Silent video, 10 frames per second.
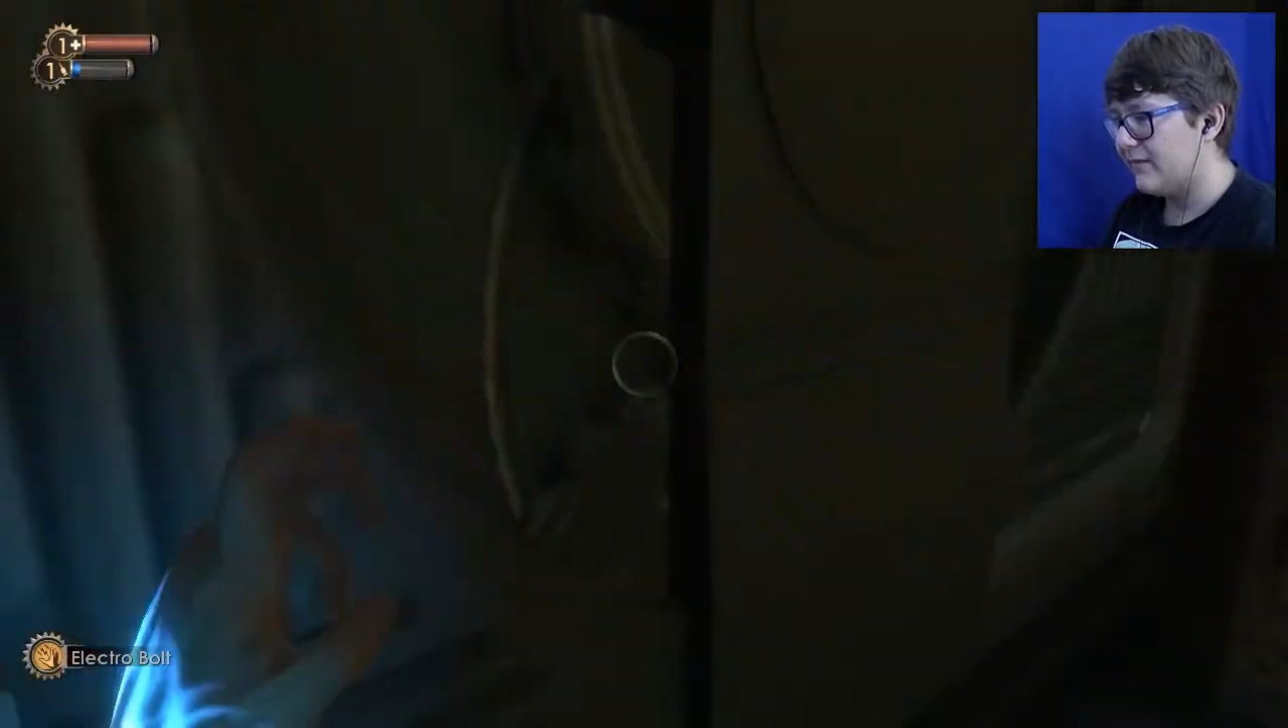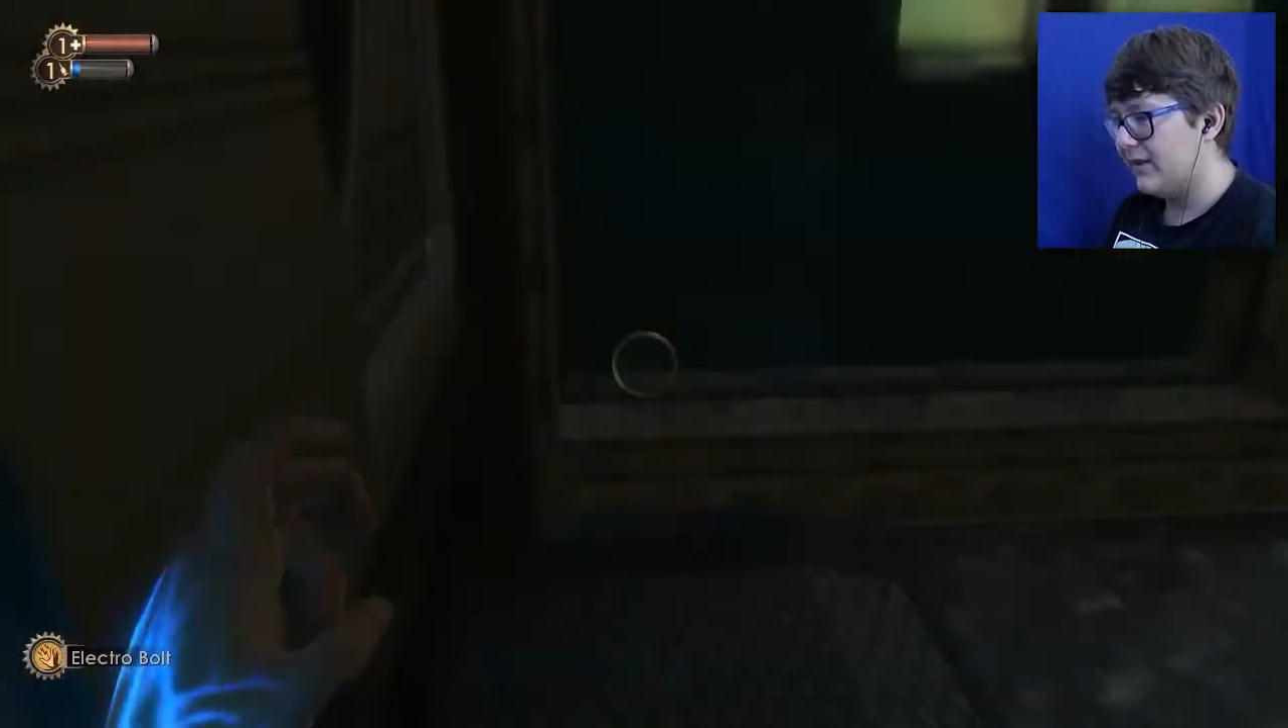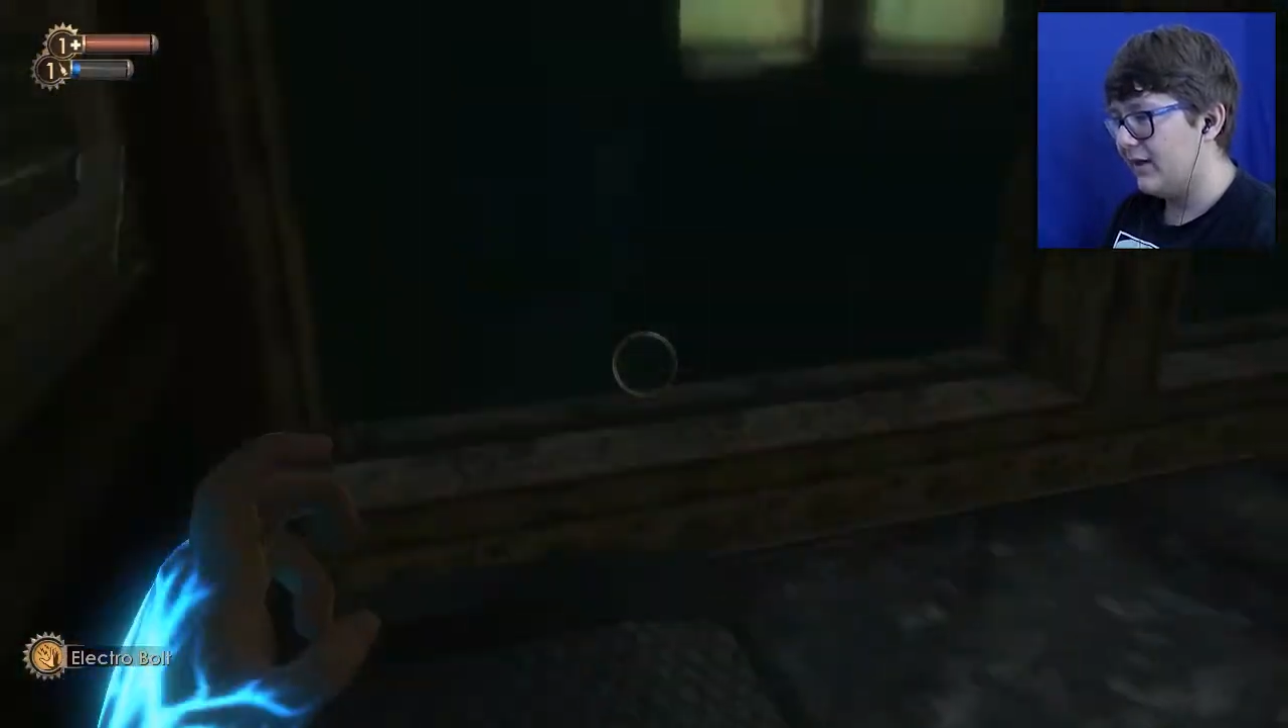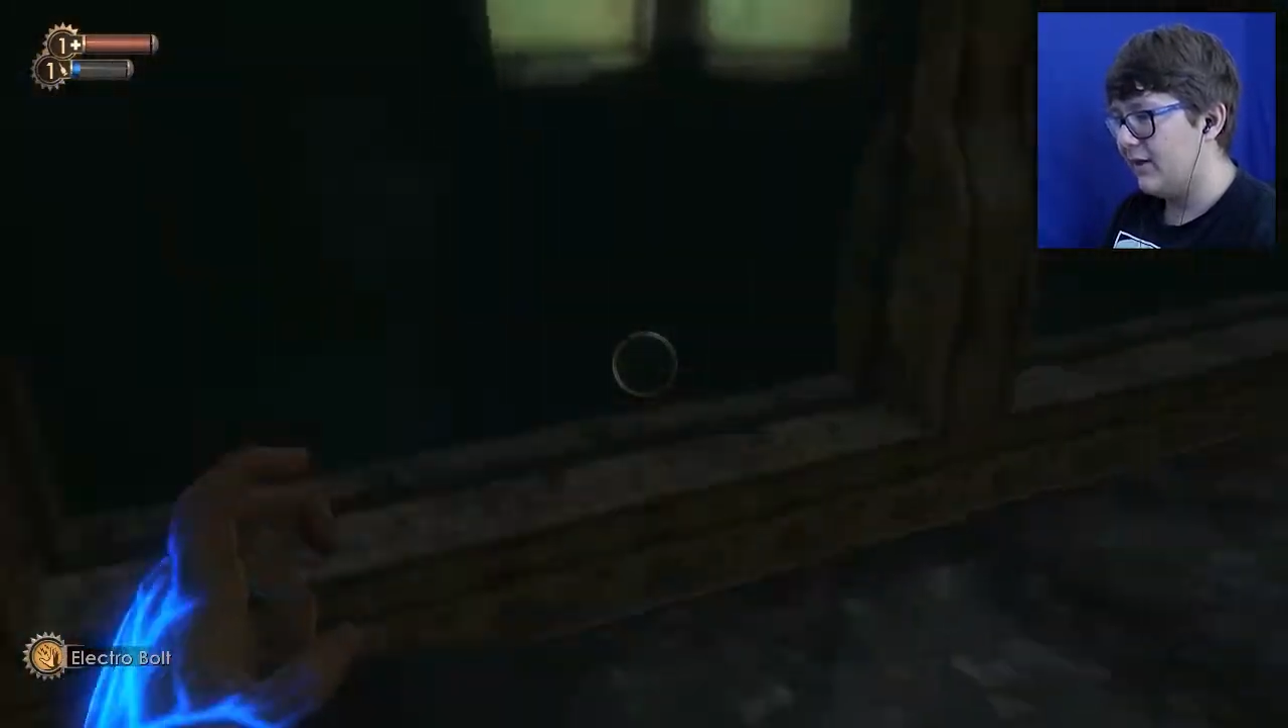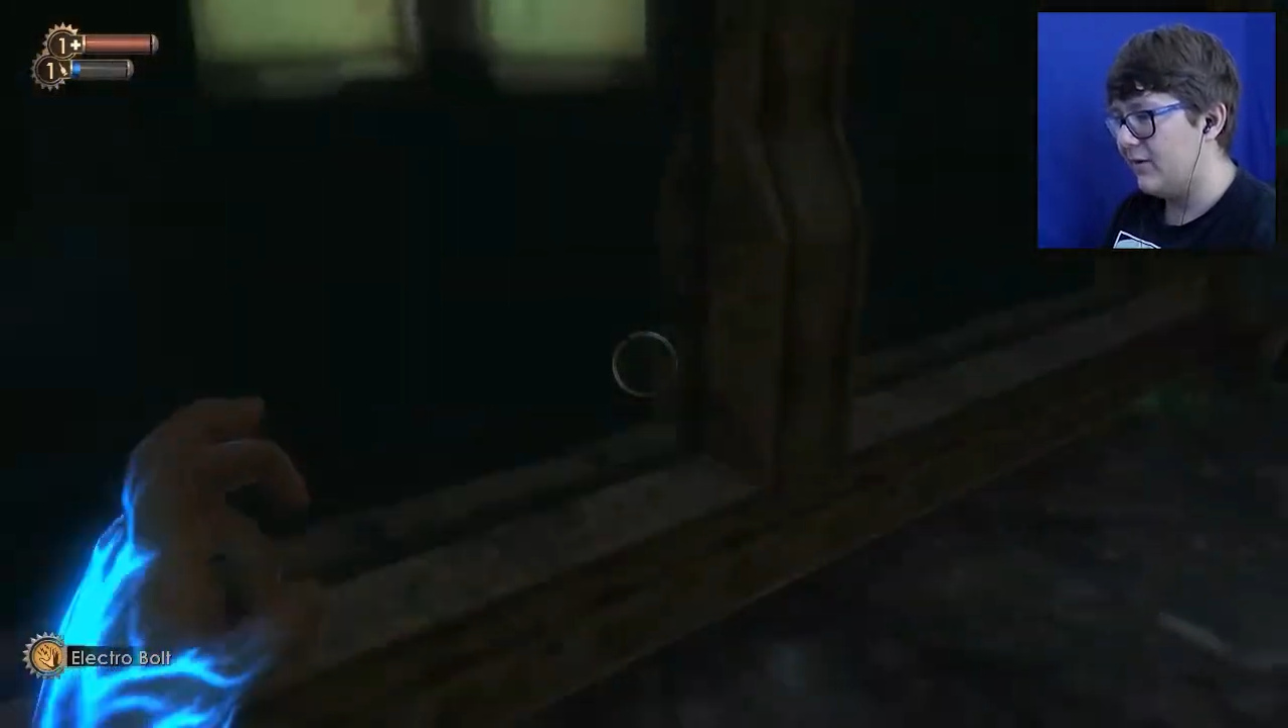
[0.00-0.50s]

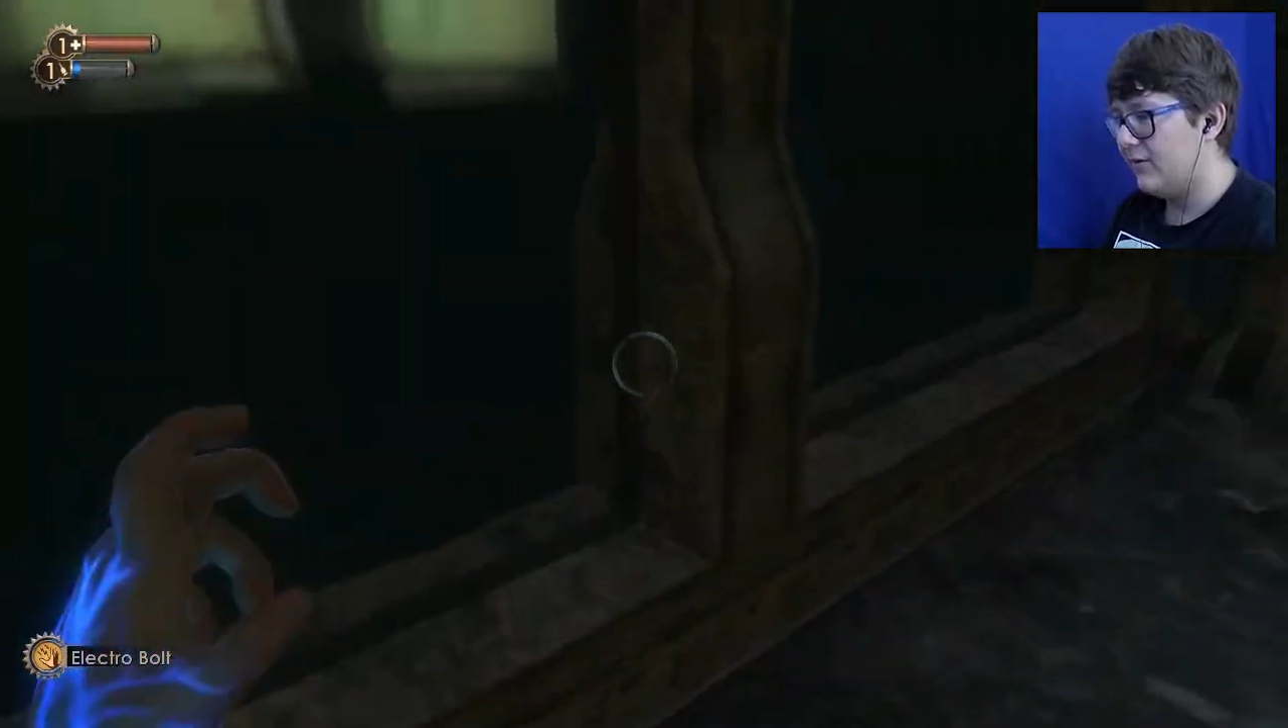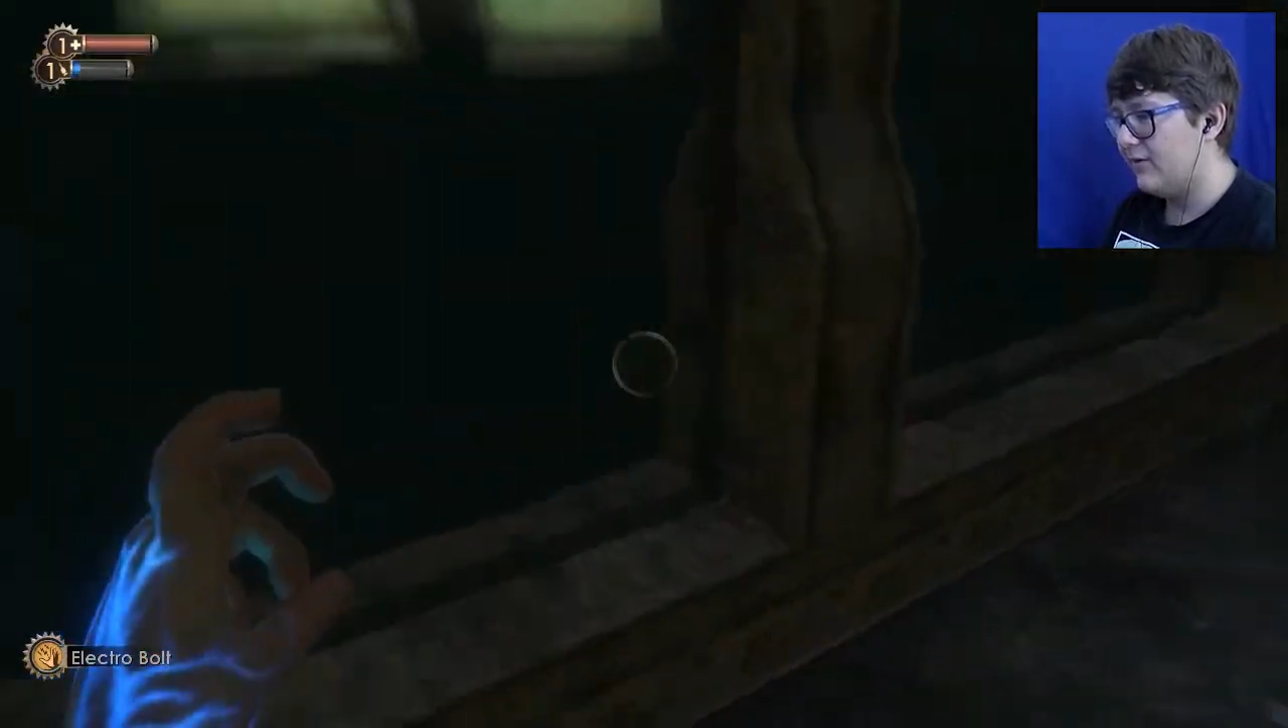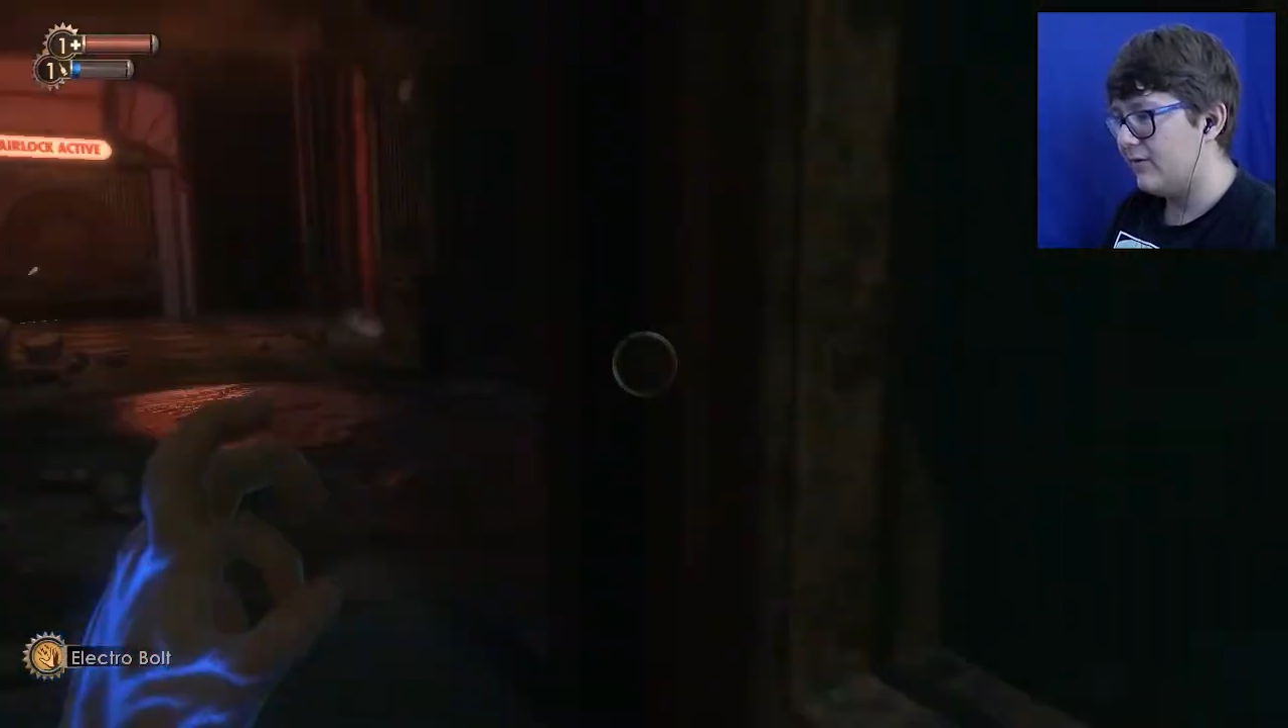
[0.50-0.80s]
Hello?